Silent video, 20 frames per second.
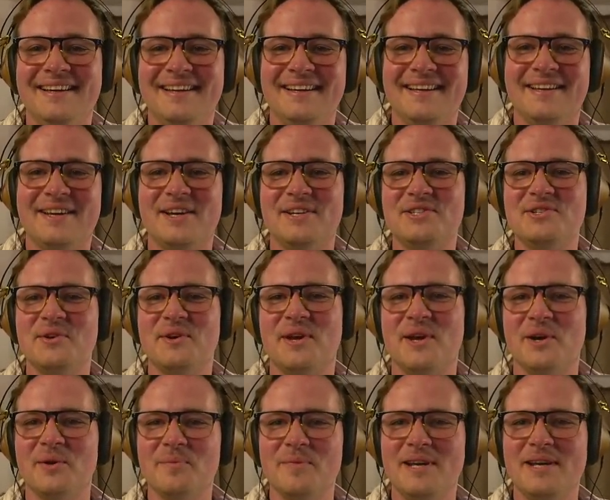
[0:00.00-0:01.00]
Could you hear
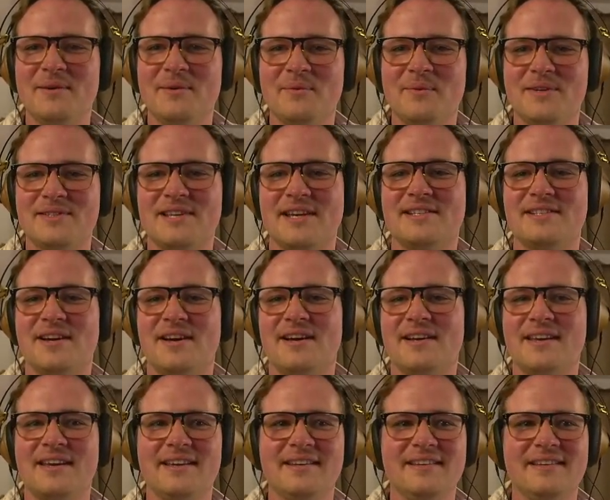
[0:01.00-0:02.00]
me? Was I
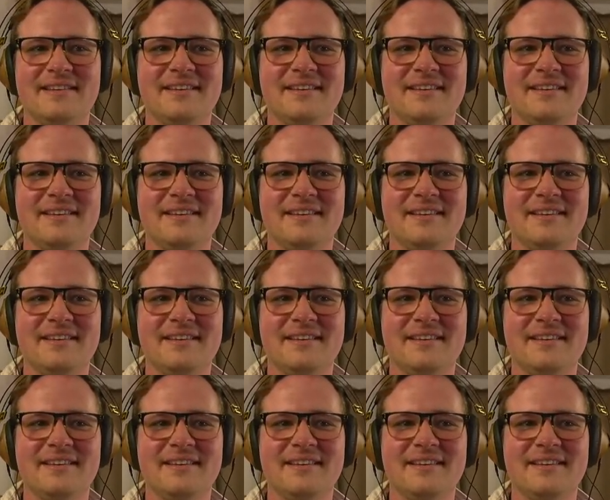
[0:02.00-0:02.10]
talking?